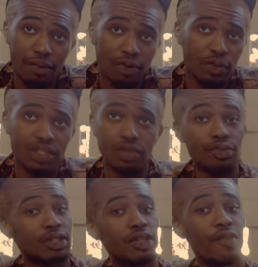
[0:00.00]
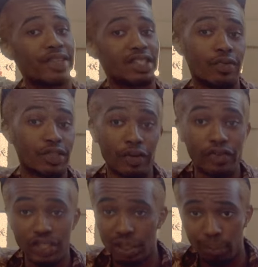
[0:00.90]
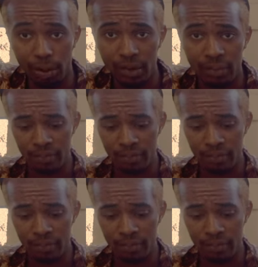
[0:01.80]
which ones serve us and don't serve us anymore.